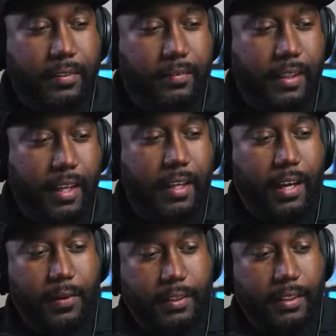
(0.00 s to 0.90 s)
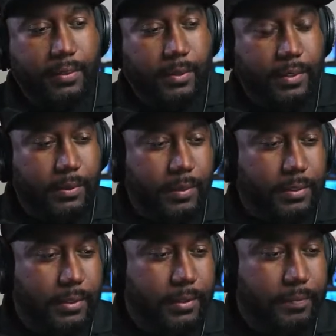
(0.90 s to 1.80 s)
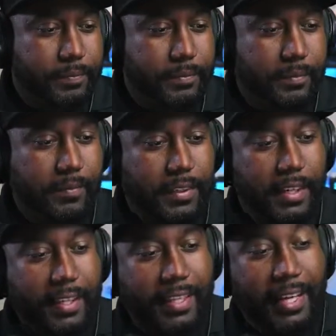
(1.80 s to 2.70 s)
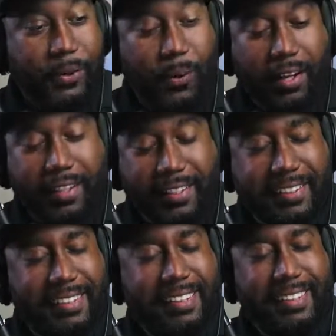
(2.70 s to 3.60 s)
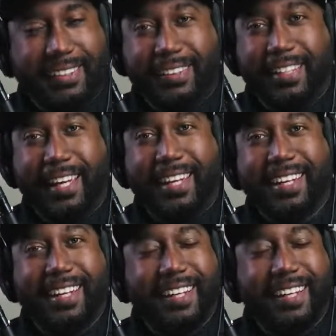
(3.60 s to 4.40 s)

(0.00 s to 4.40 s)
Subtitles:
hang out with us as well too. That quality, sheesh. Yeah.